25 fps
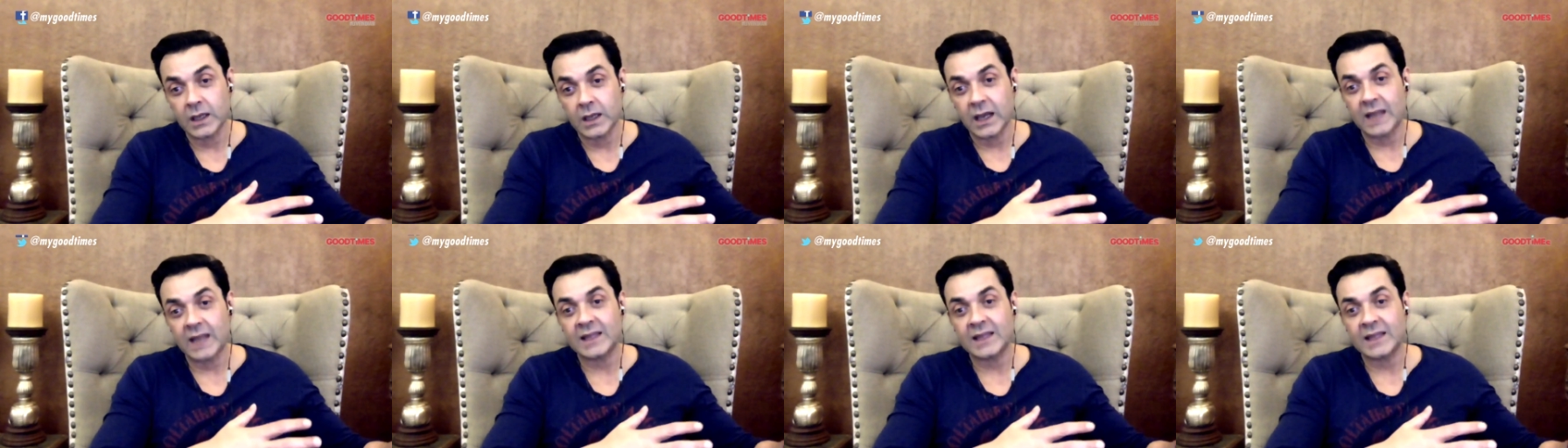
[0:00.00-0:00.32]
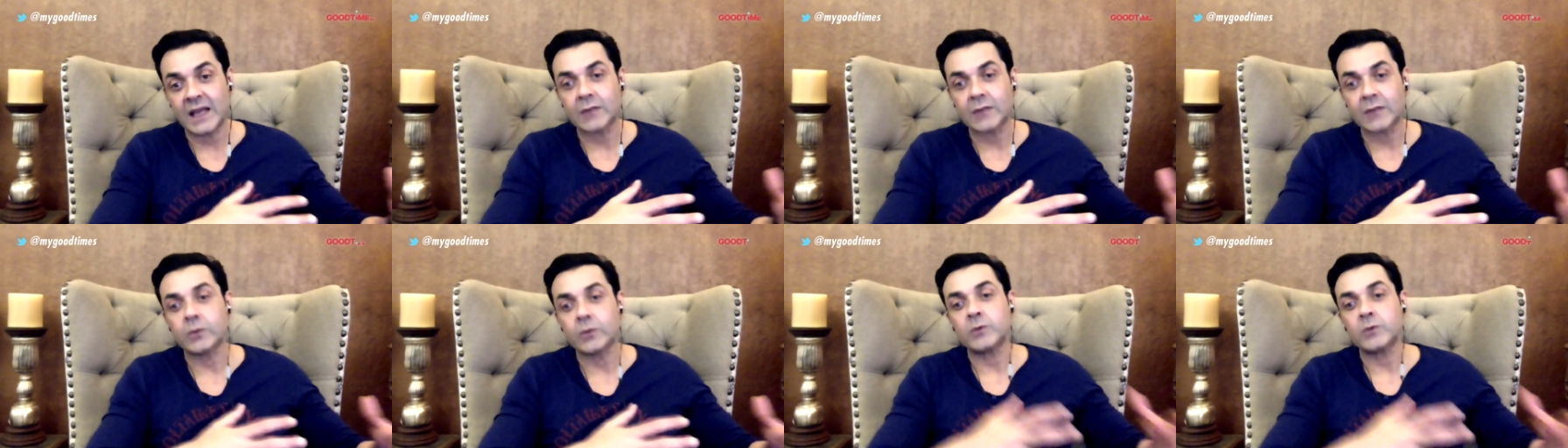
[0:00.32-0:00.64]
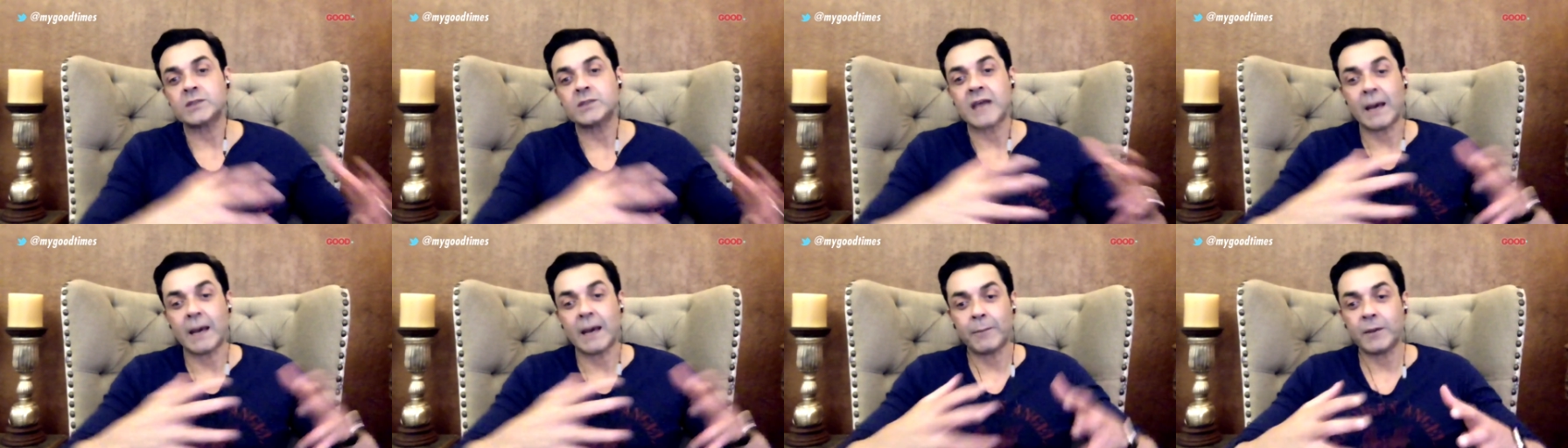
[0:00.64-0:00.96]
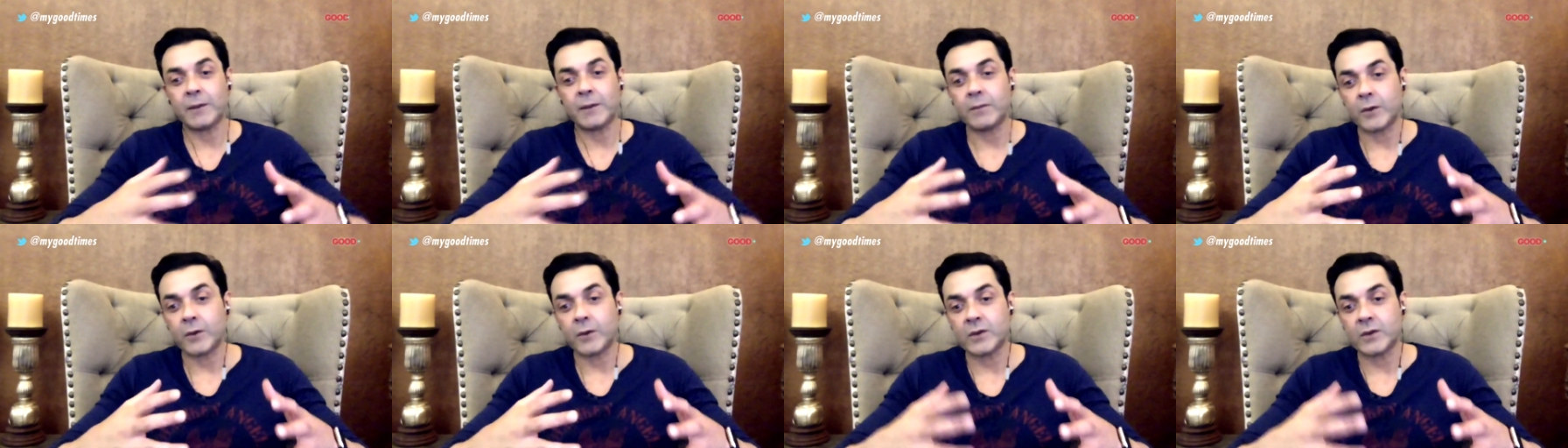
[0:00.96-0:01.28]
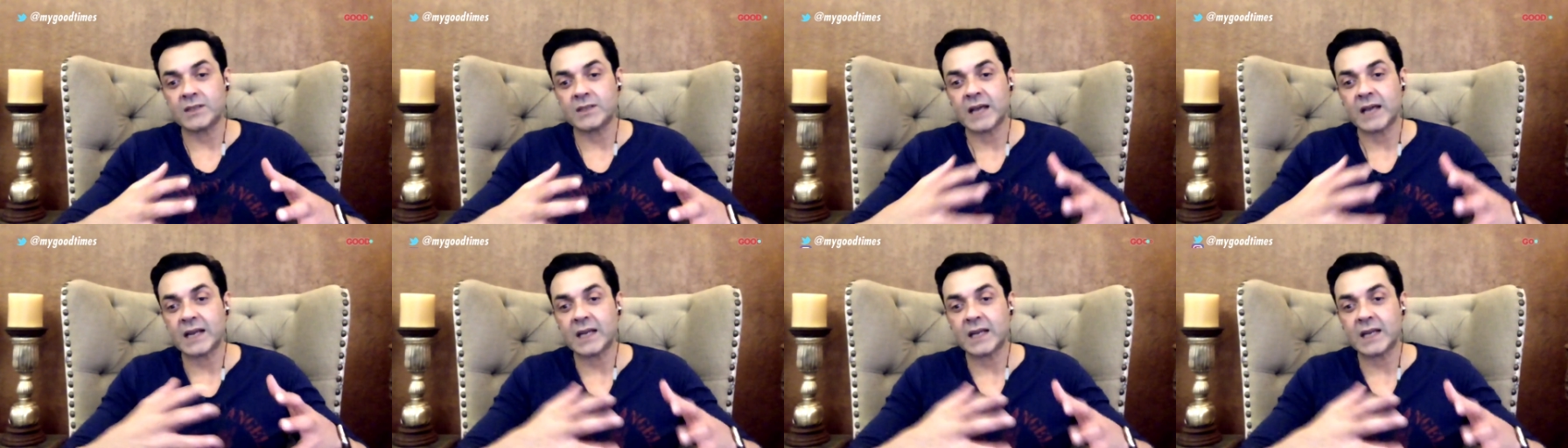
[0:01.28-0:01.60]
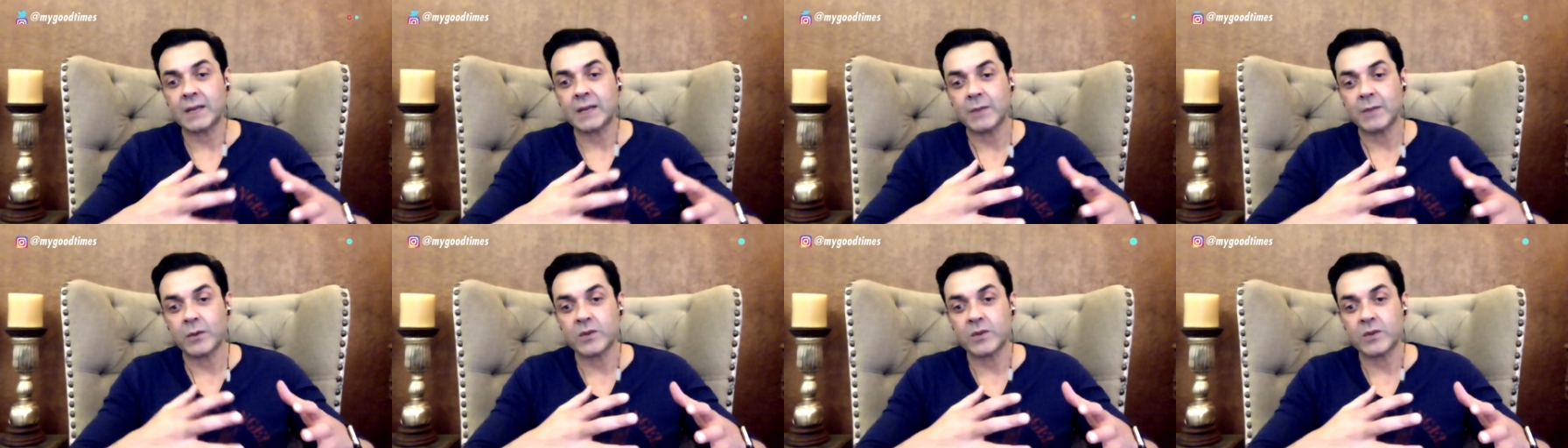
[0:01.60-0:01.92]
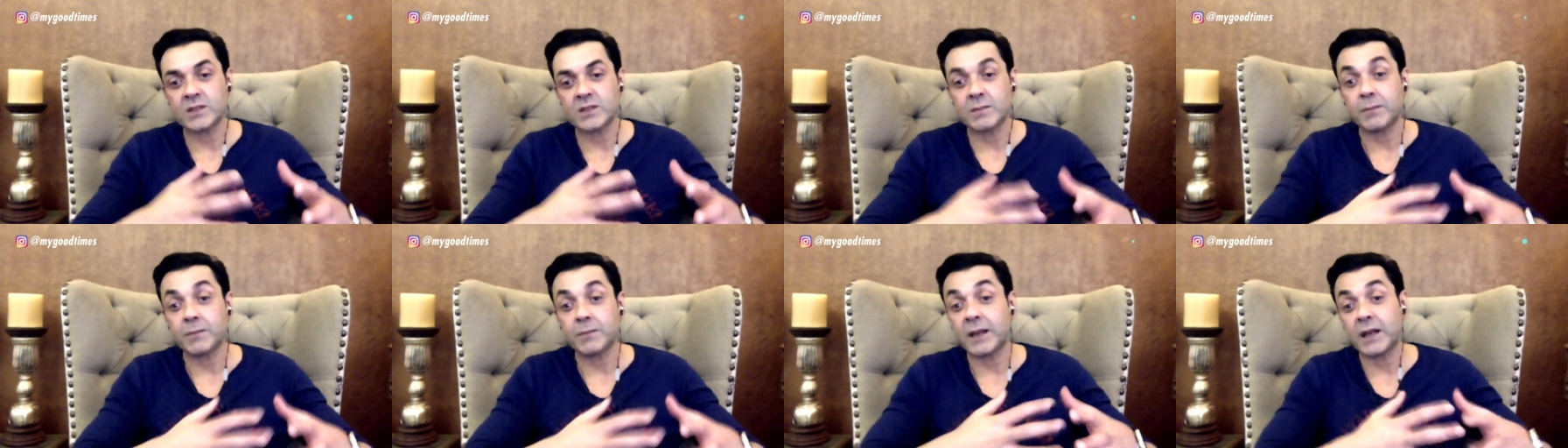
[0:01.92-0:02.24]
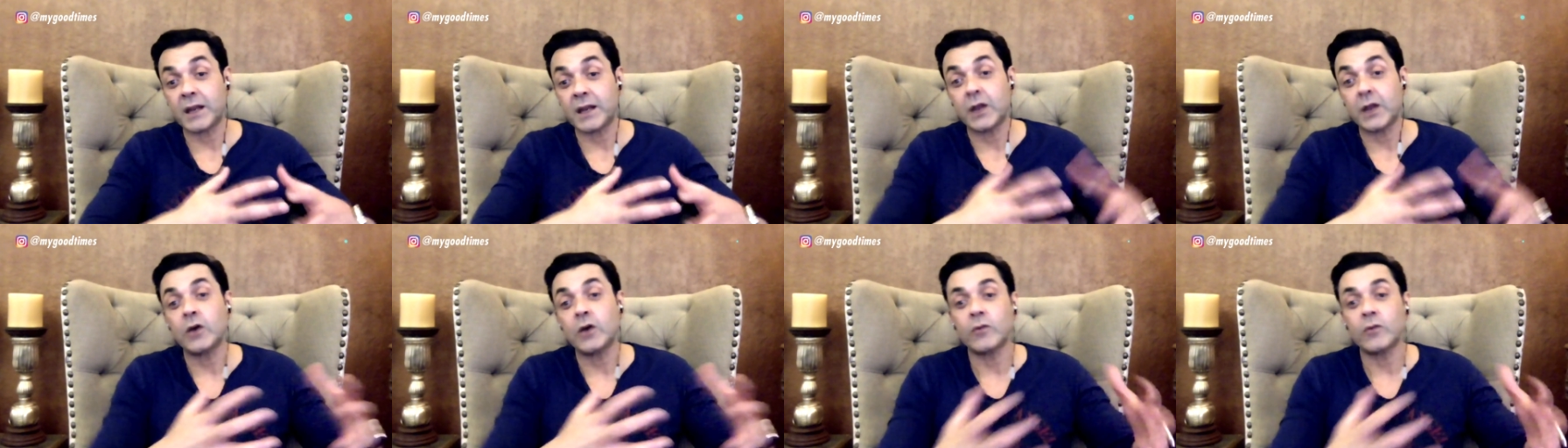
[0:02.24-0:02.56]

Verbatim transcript: And that's what was happening because that time it was the beginning